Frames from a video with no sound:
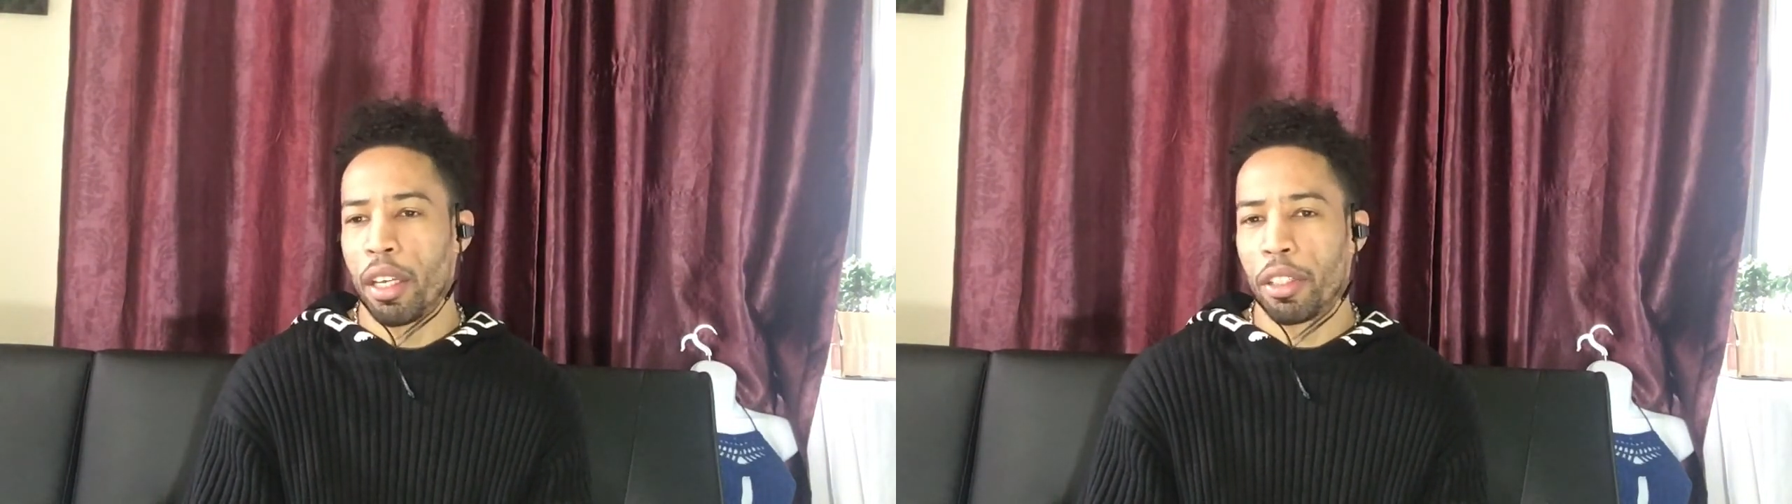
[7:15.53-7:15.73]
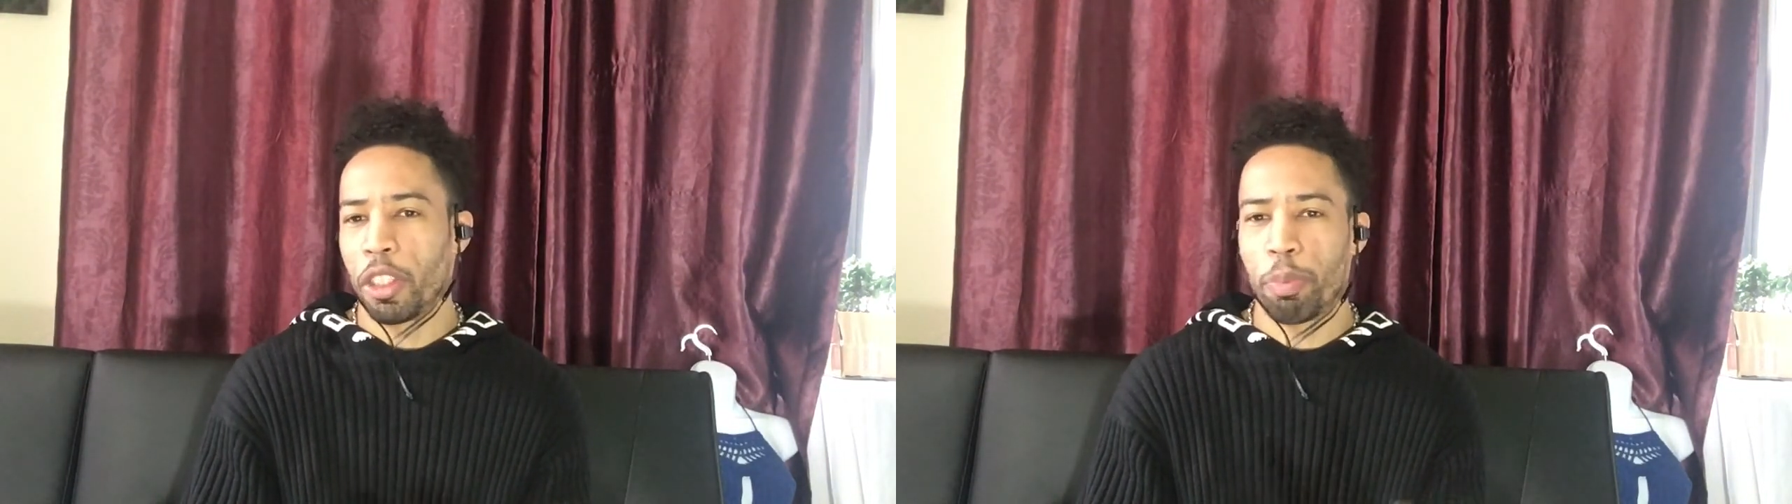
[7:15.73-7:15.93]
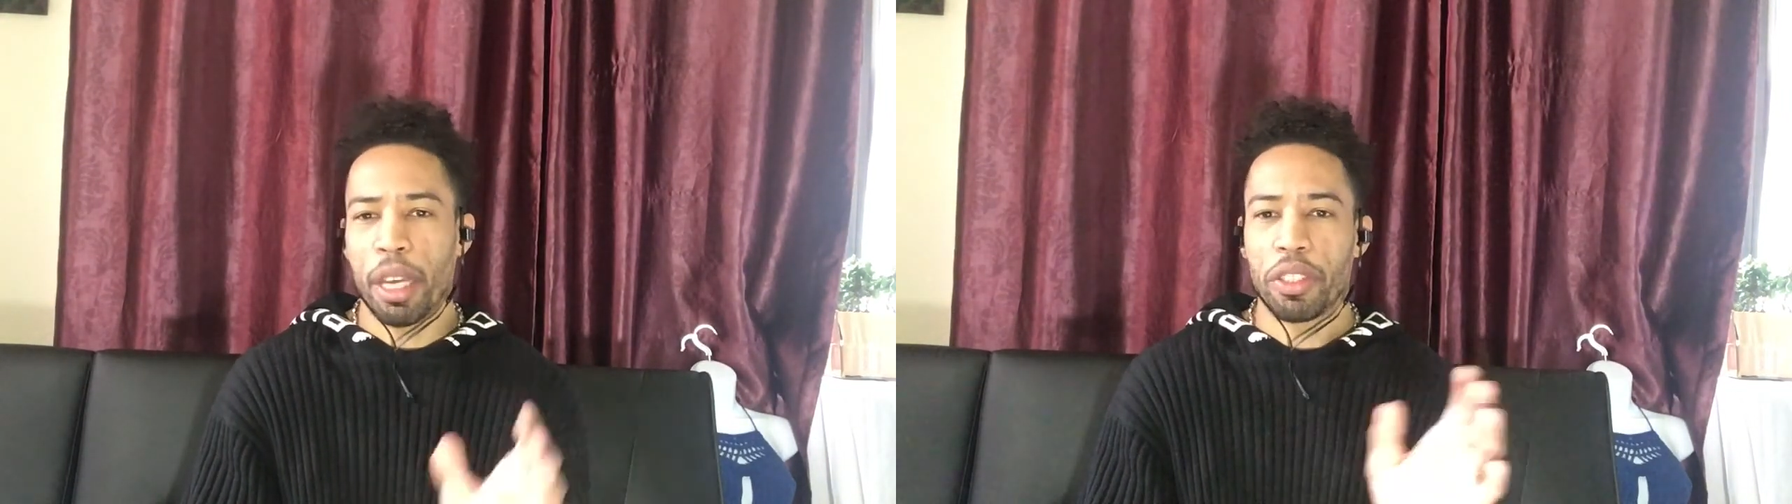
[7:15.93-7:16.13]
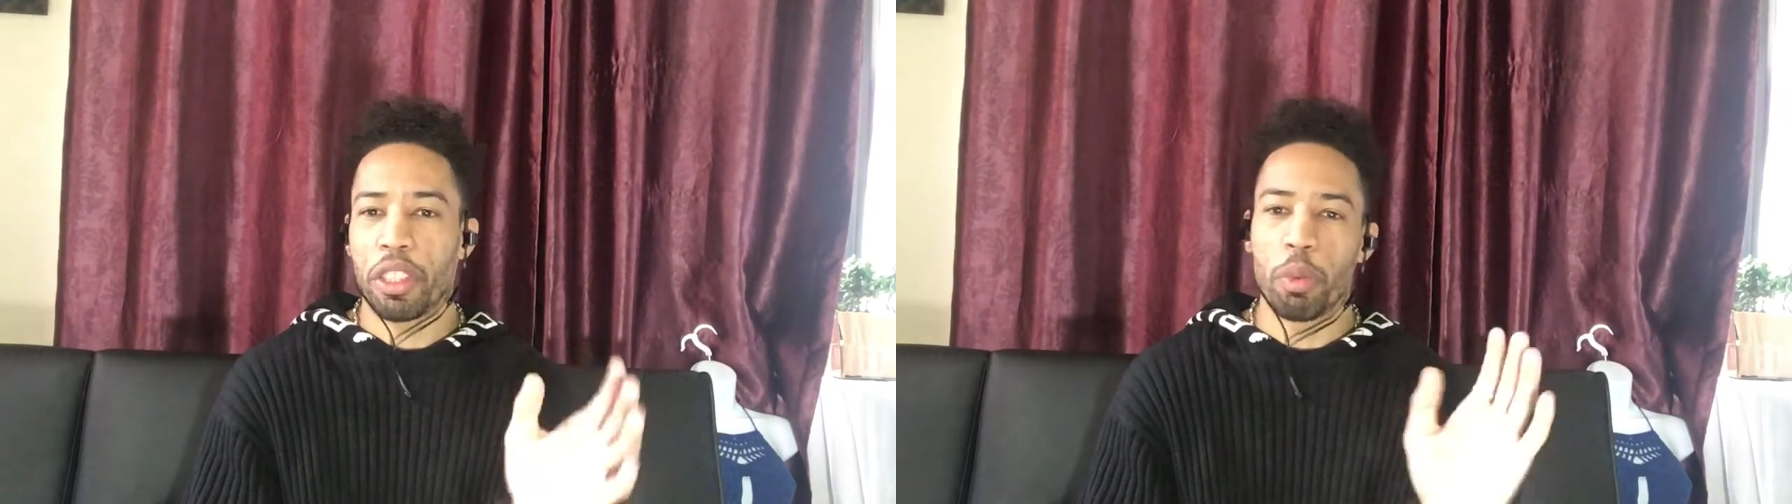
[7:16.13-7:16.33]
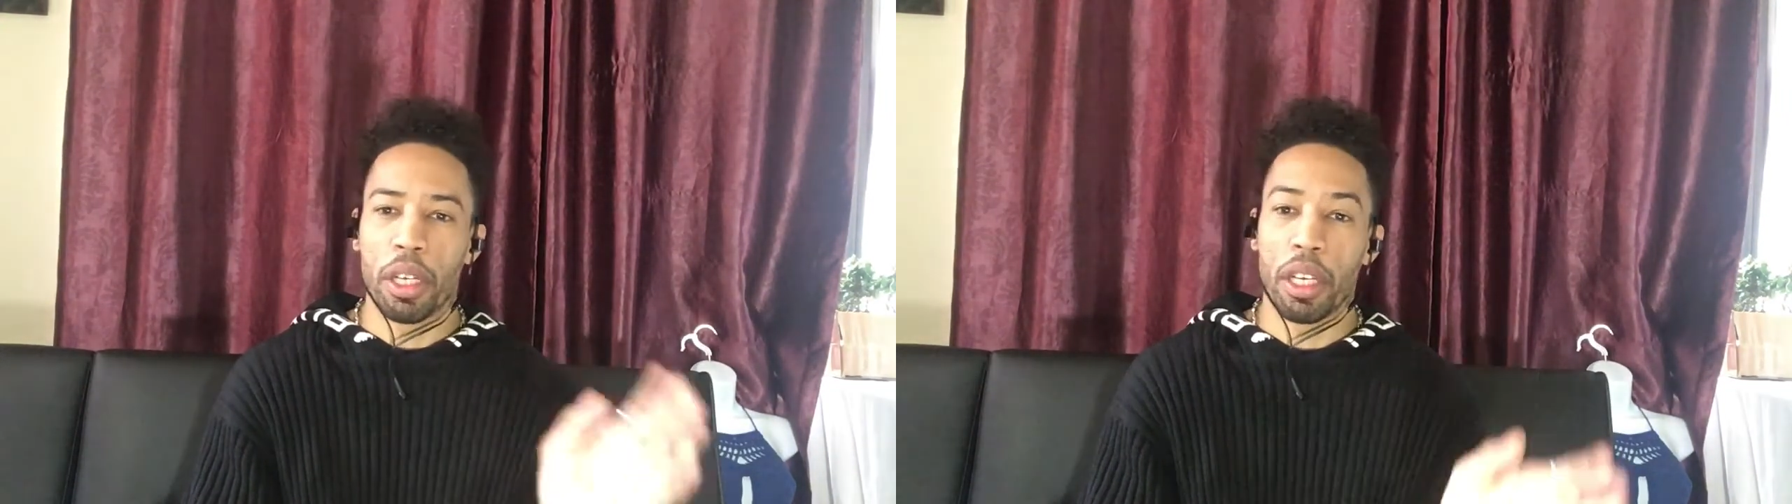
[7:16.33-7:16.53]

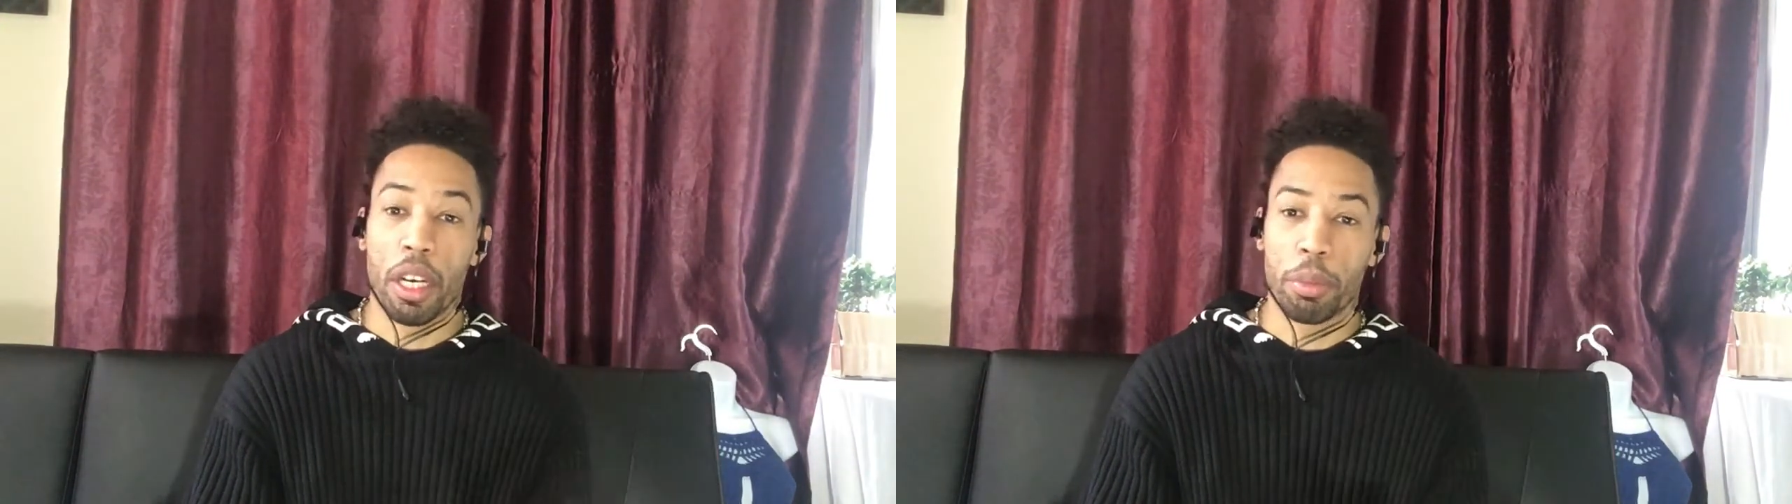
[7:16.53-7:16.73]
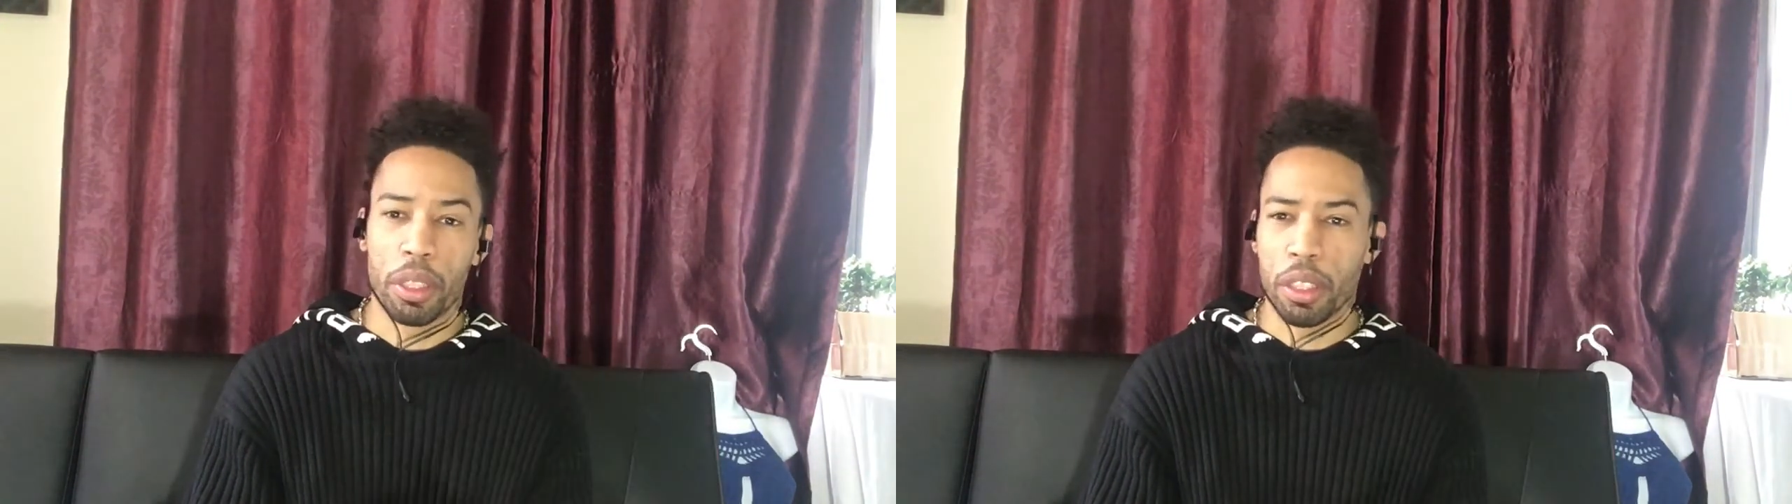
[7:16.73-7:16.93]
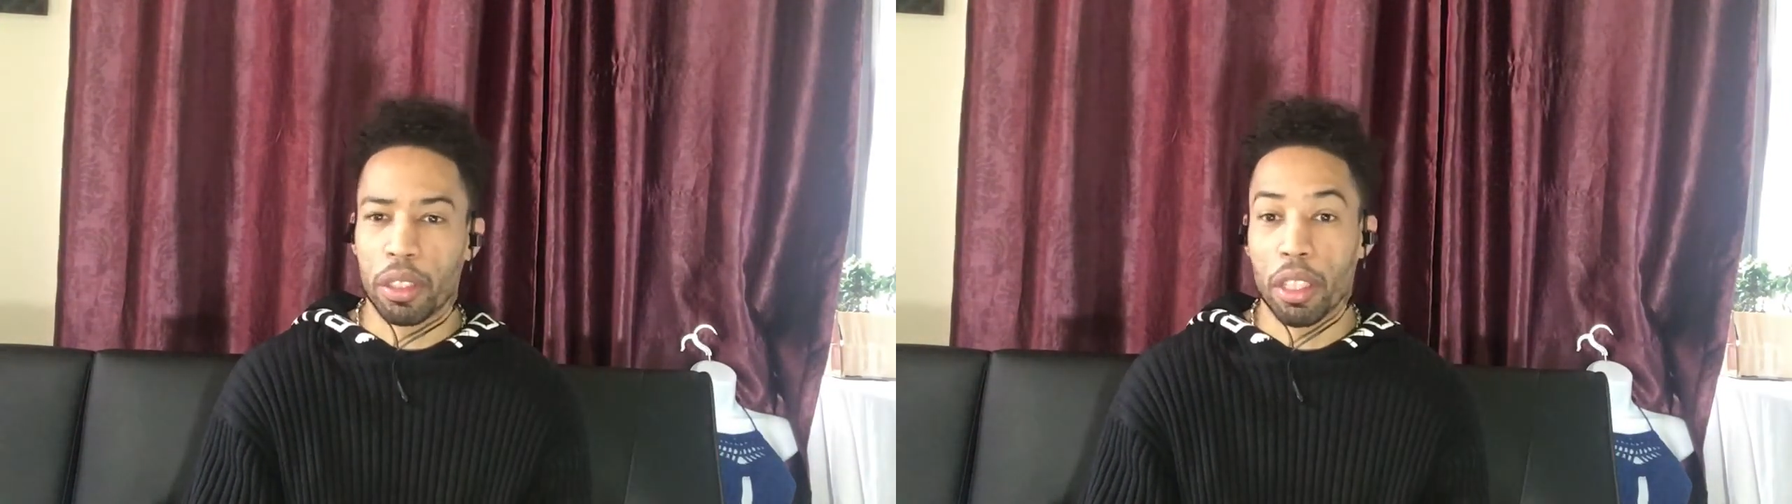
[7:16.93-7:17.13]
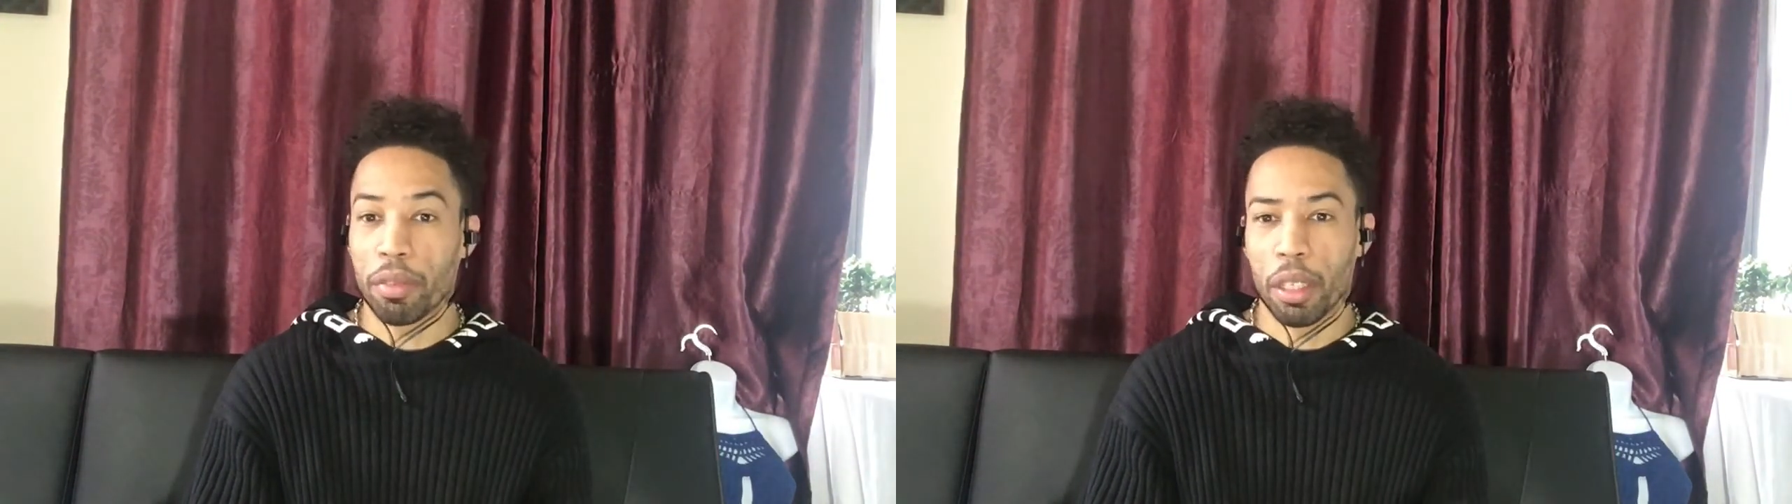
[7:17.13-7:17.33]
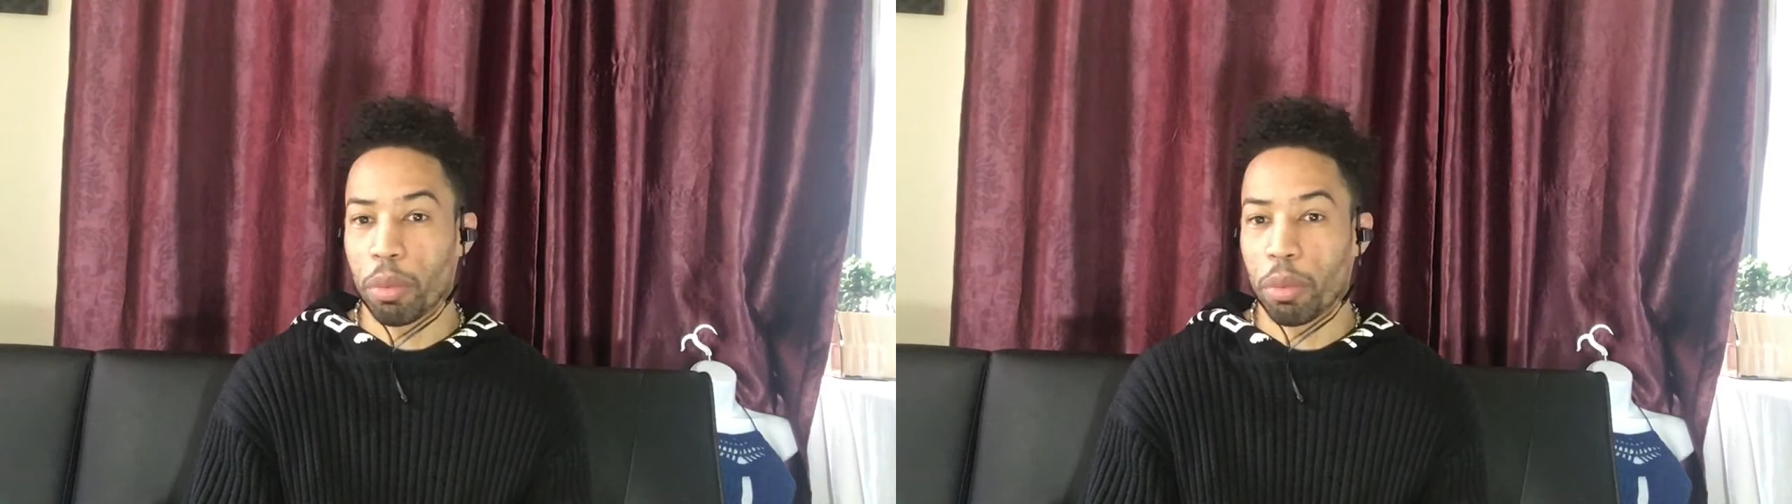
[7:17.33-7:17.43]
spacey when it comes to this stuff that I'm